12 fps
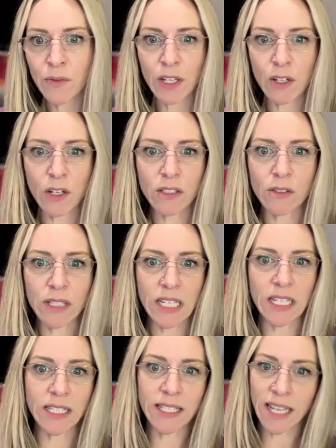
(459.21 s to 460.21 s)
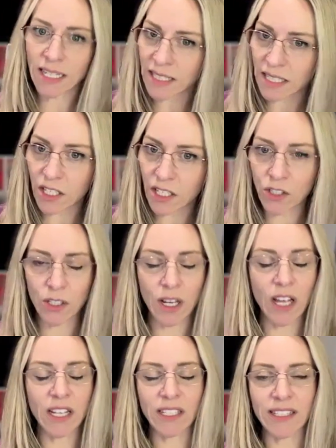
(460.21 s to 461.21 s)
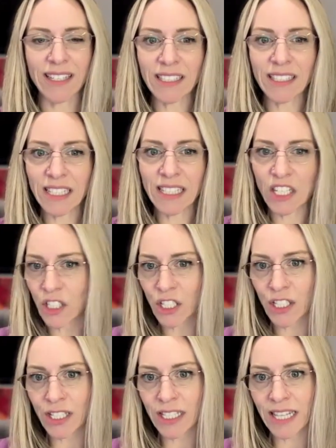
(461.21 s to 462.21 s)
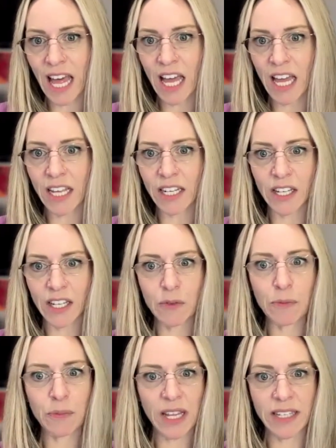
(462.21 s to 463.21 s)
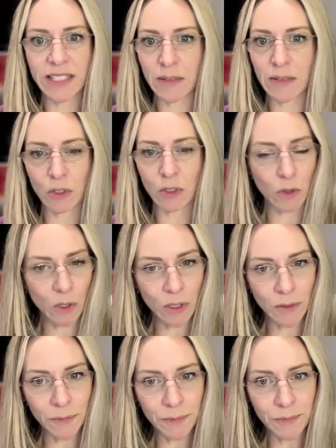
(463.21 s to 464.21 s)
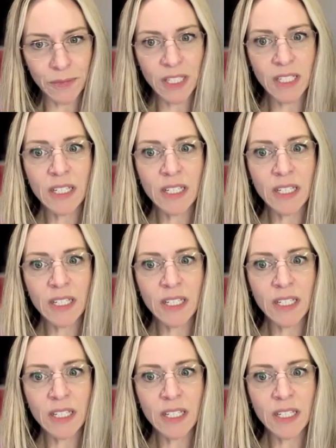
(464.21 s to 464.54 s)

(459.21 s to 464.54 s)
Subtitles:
We can also see sex addictions that can play a similar role.